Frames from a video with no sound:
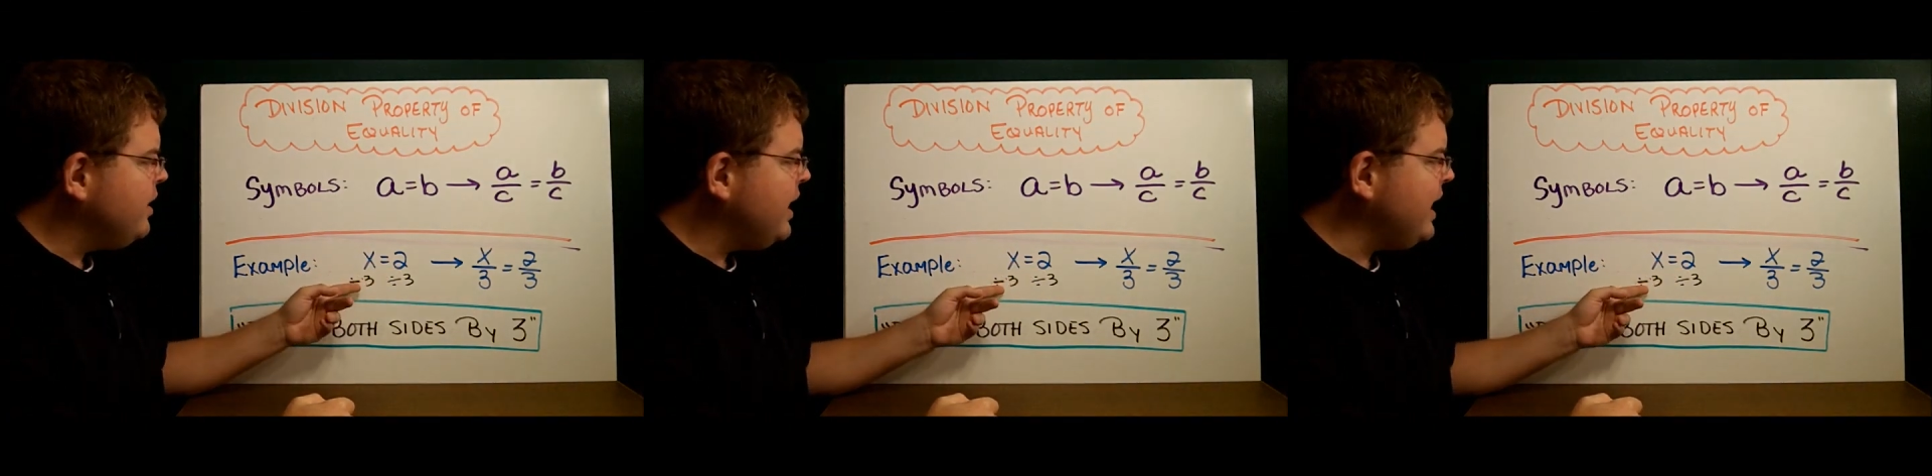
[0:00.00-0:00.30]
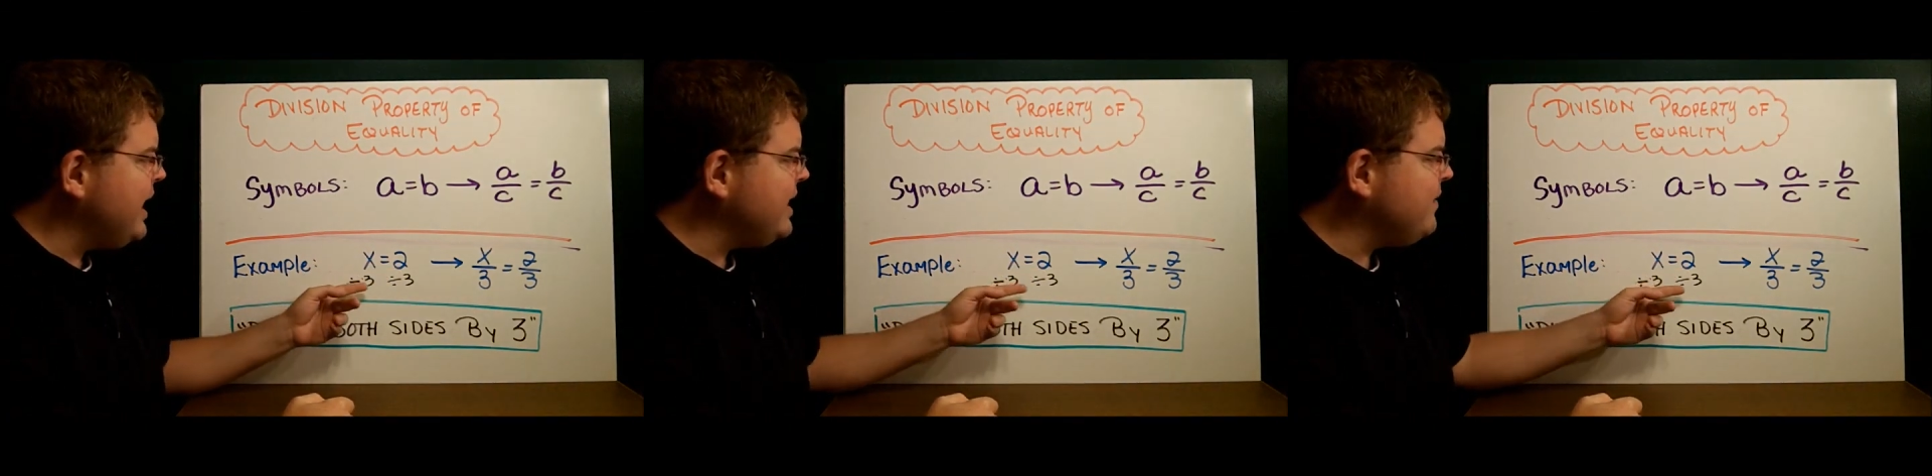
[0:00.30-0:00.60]
and
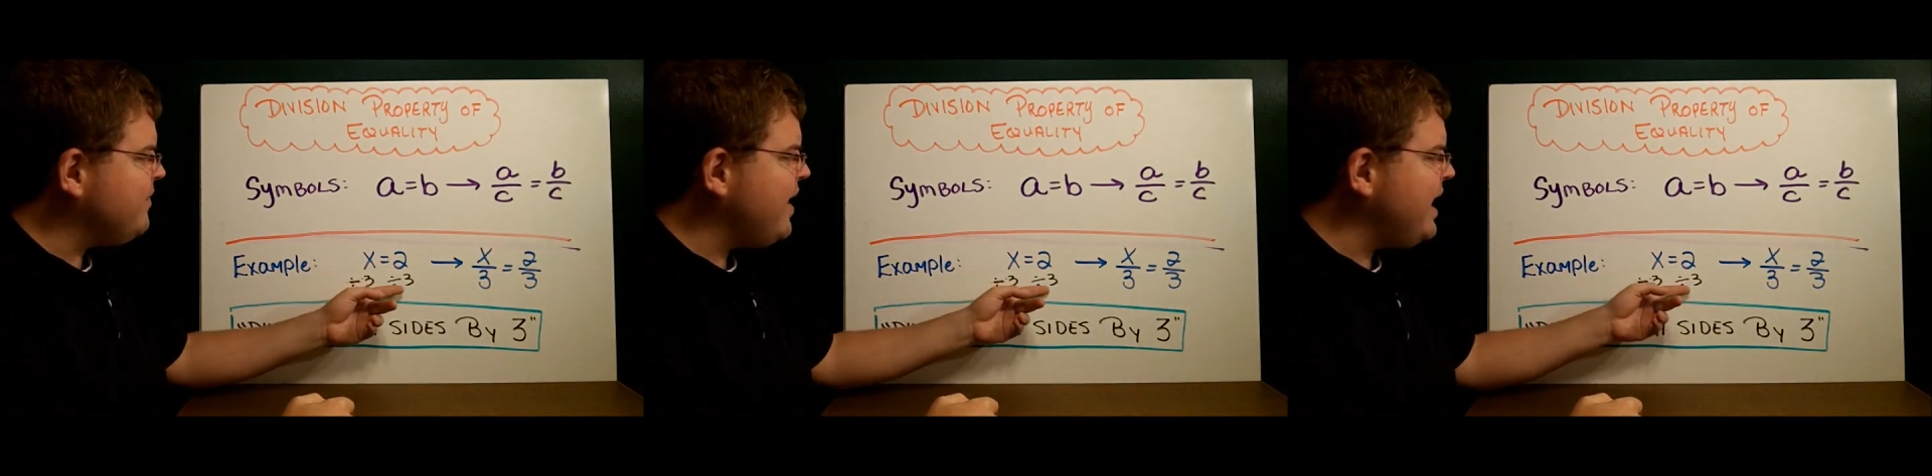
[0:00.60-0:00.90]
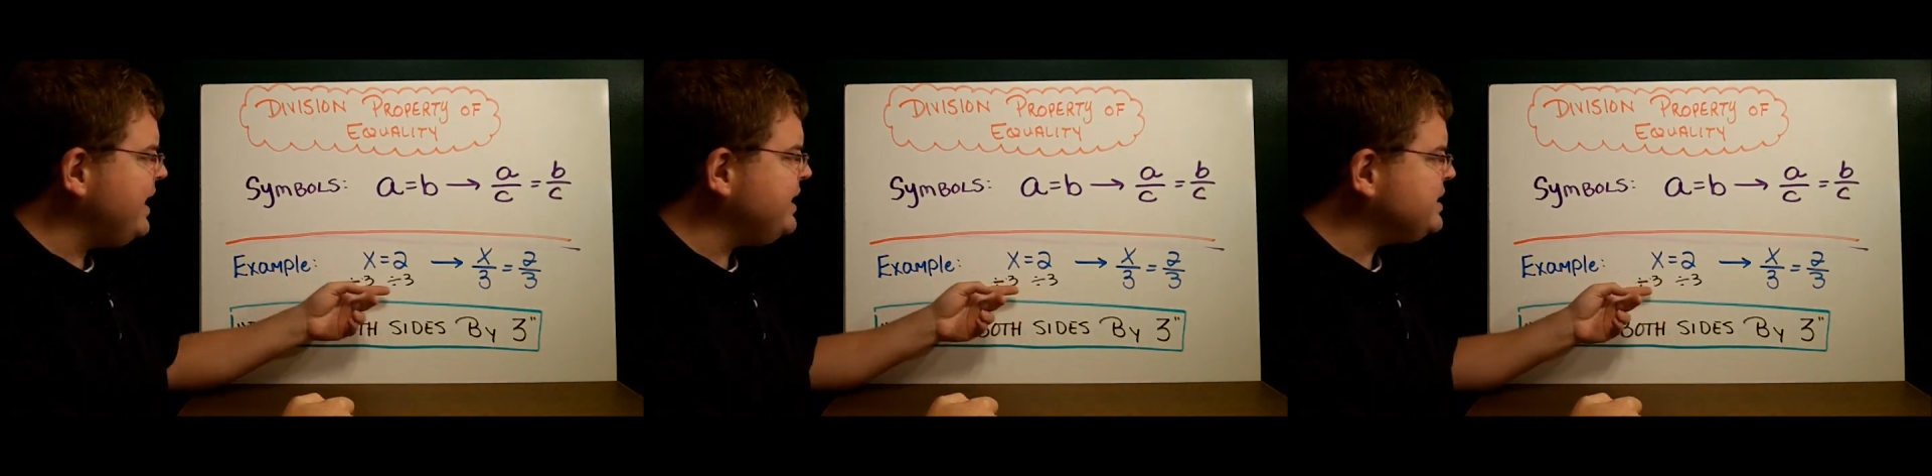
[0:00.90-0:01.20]
I
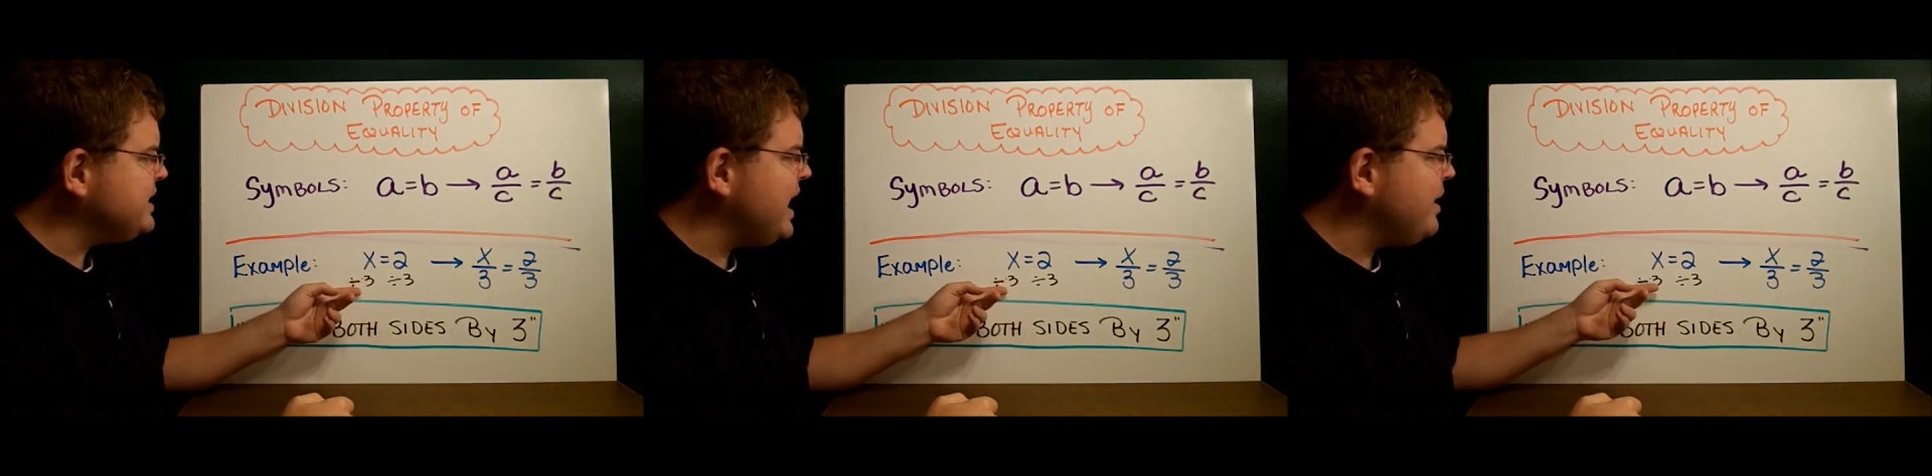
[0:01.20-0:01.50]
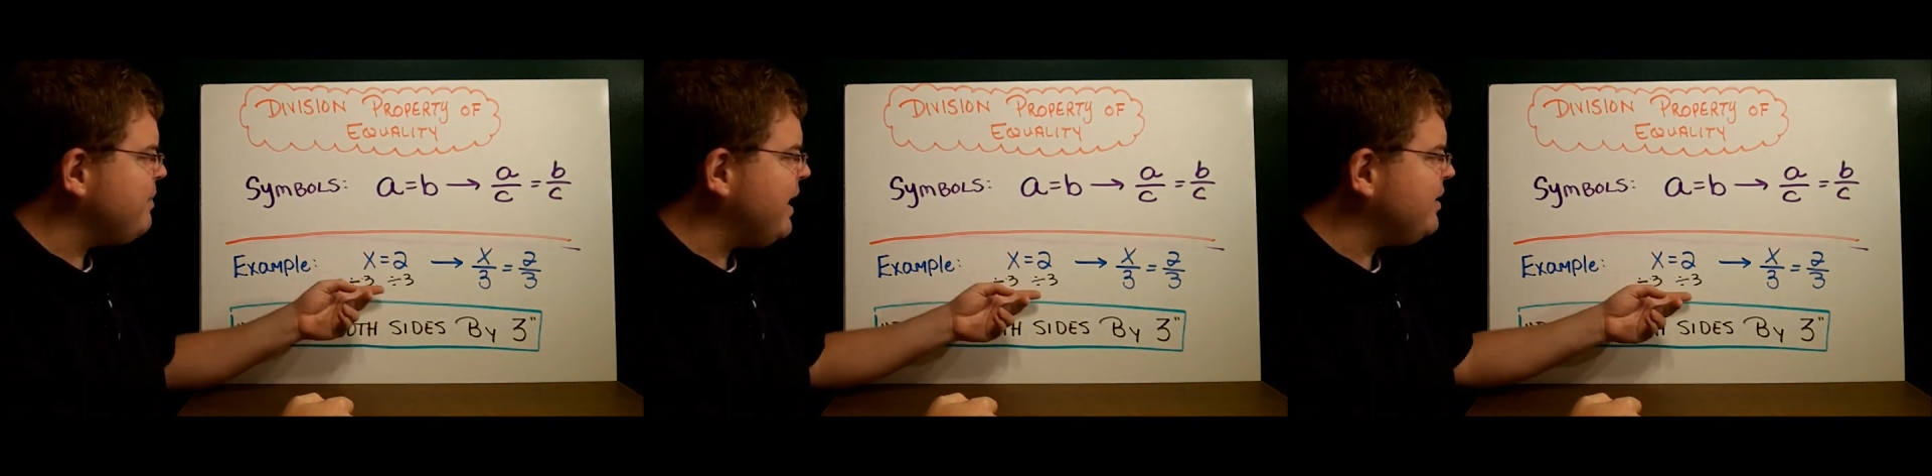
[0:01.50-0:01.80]
divide each
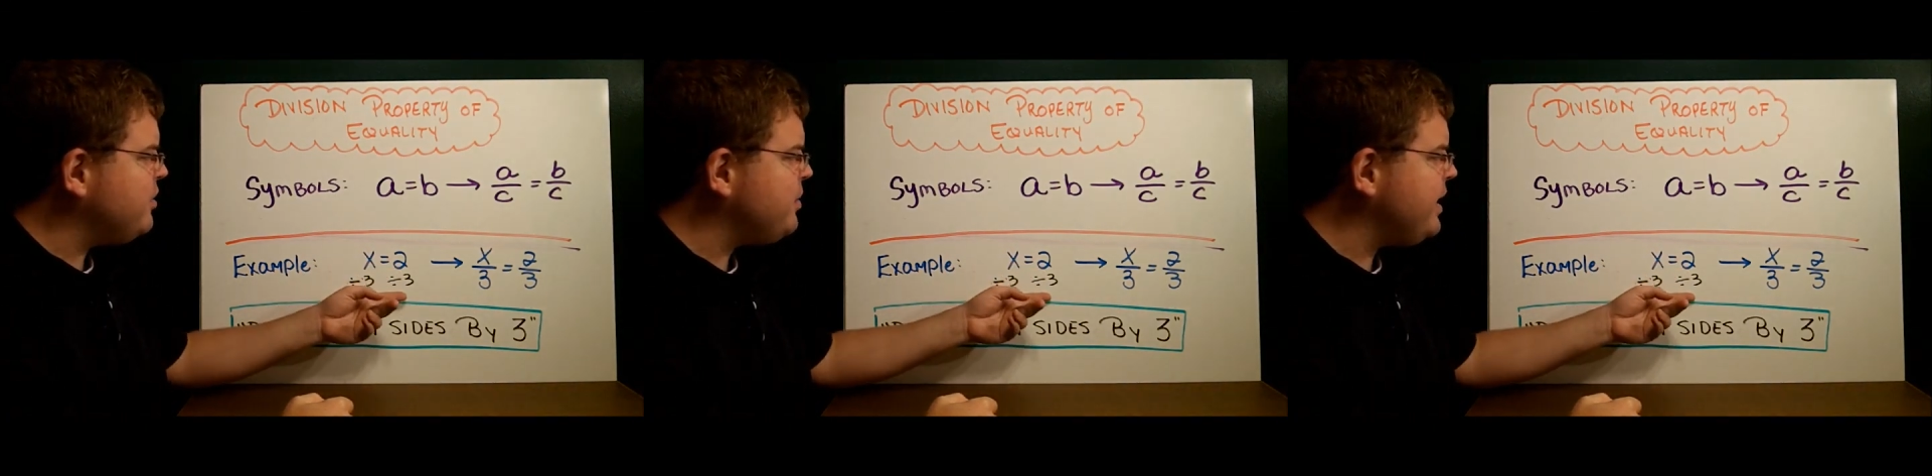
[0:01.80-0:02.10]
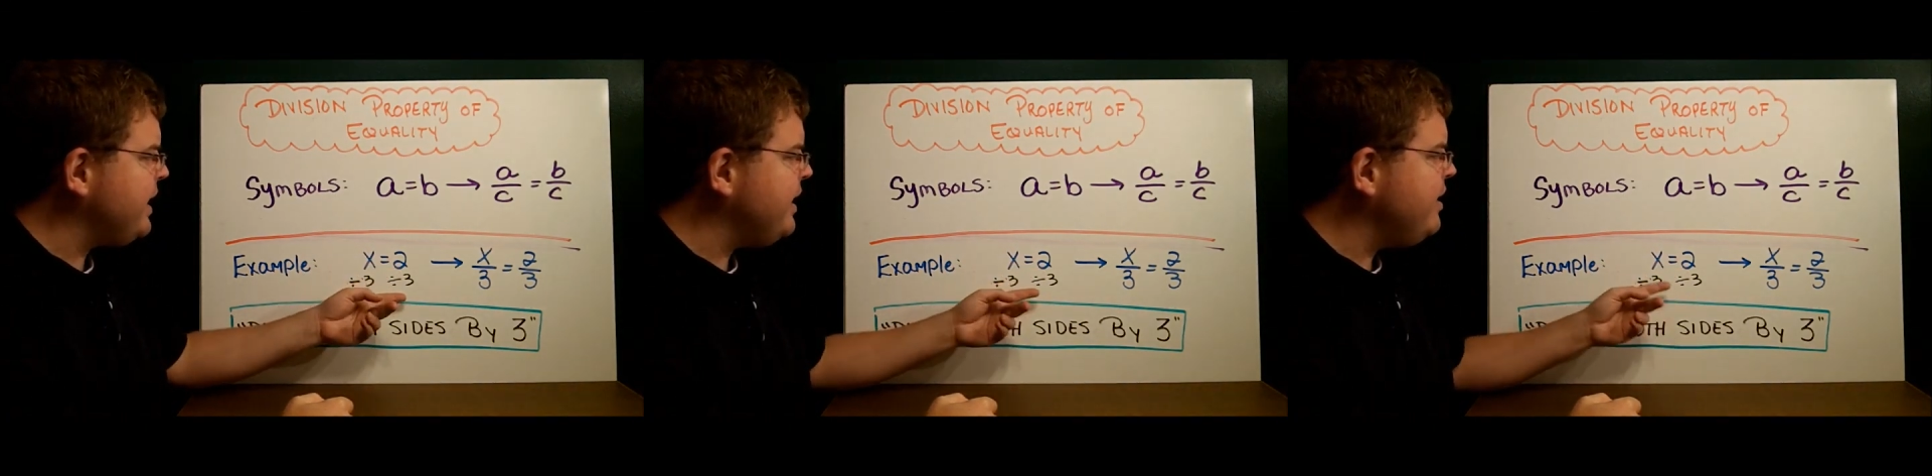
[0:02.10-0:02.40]
side by
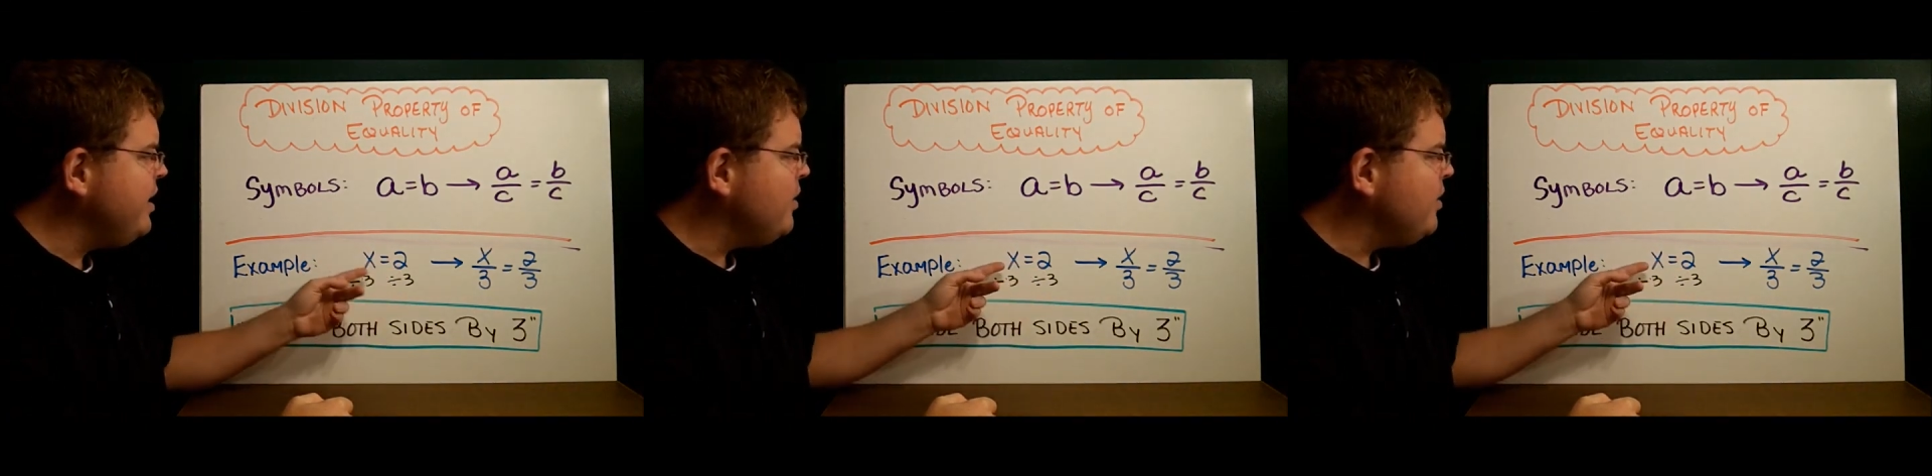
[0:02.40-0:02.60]
3,